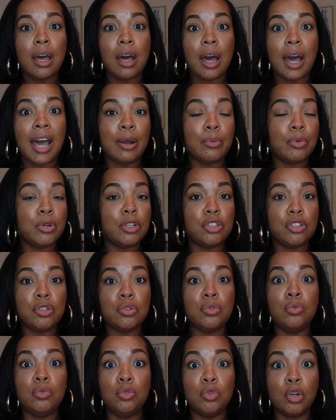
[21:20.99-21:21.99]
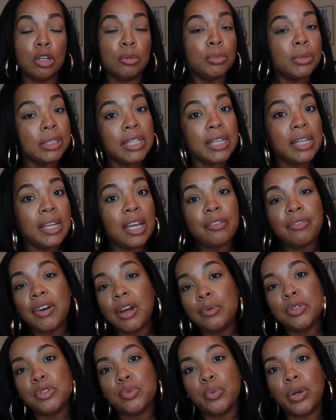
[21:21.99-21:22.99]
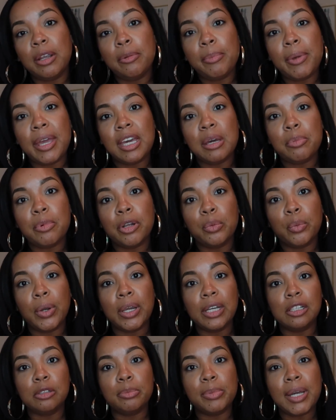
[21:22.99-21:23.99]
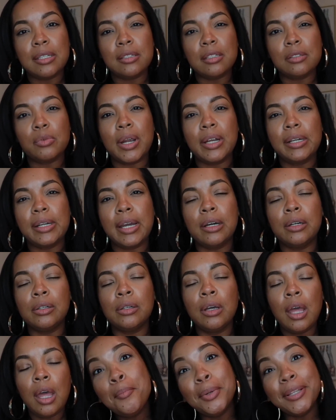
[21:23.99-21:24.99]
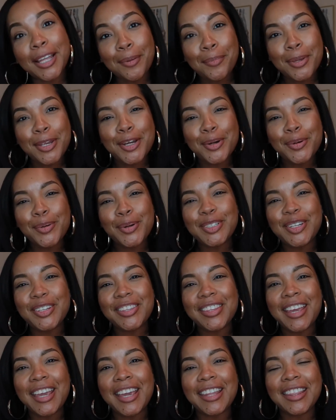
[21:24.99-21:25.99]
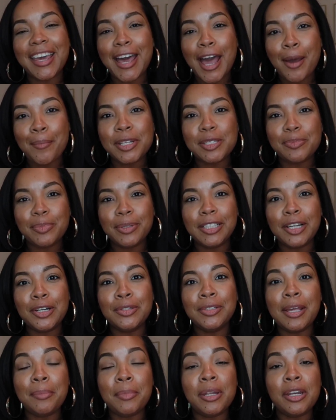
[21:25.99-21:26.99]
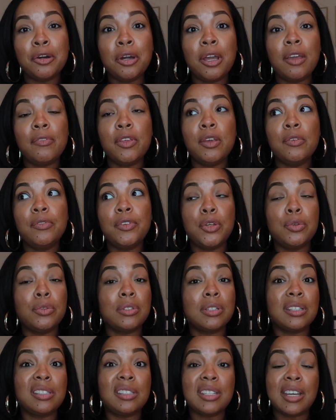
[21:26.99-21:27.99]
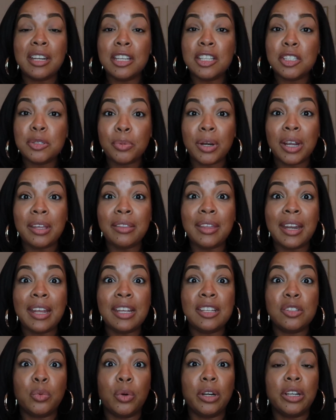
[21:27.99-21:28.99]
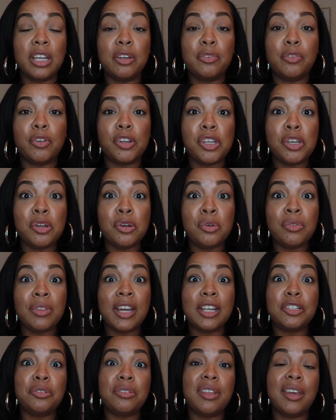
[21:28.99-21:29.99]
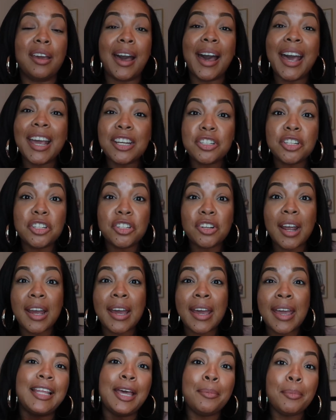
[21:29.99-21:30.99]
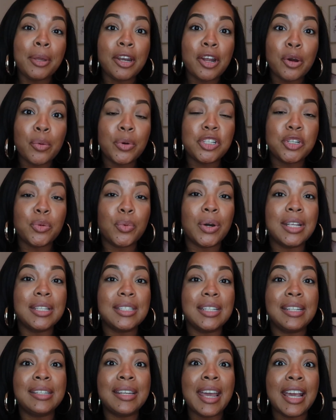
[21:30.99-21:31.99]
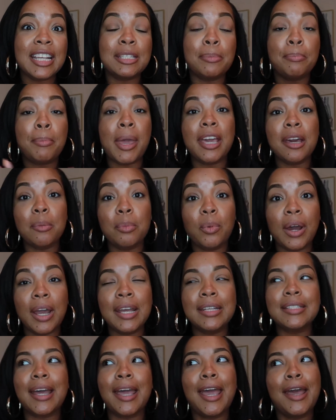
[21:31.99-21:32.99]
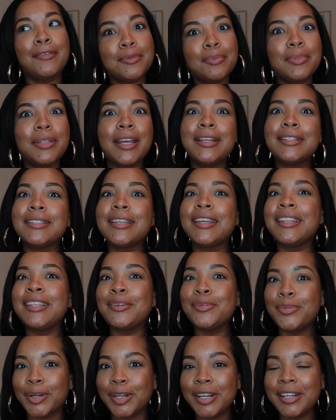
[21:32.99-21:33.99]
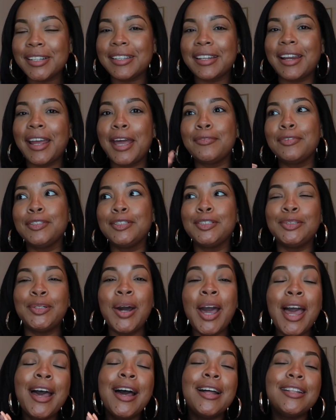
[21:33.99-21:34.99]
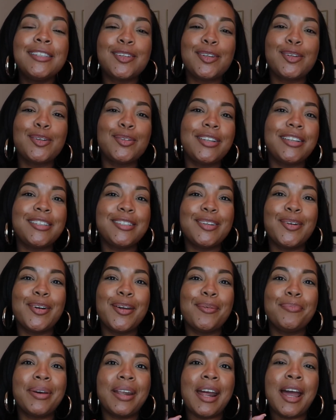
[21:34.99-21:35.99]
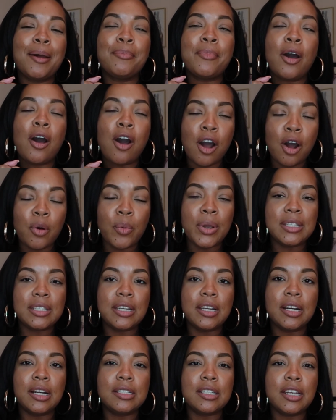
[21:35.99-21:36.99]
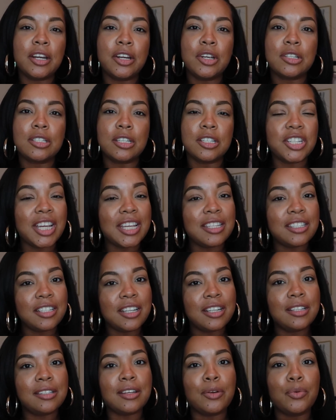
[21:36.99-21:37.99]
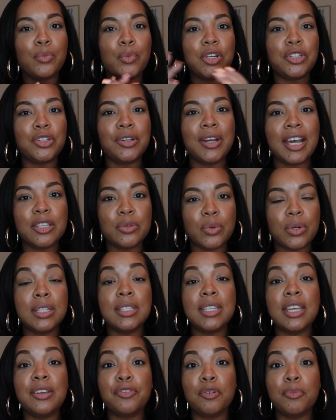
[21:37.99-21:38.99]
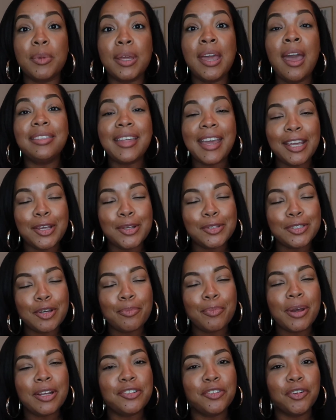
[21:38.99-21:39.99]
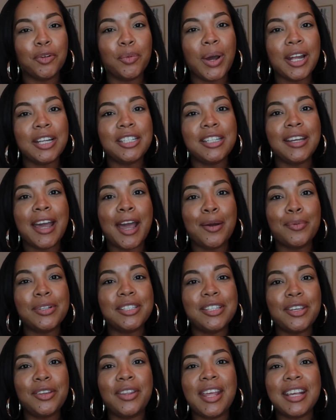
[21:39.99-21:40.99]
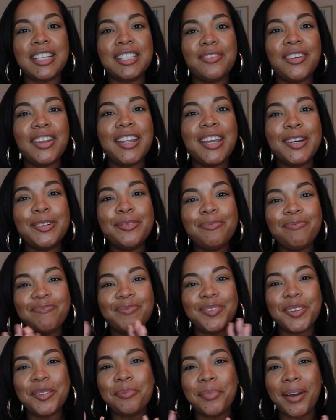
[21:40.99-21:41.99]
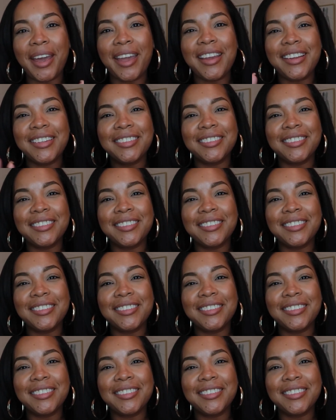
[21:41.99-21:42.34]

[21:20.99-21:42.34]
I would do normally if I was wearing makeup on a regular basis right now. But let me know what you think in the comments below. Let me know if you've used a setting spray that is working for you, that you think I should try. Let me know what you want to see next makeup wise. I have some things in the works and I have a little to-do list going, but I'm always here to hear your suggestions and what you guys want to see from me. Thank you so much for watching. I will see you next video. Bye.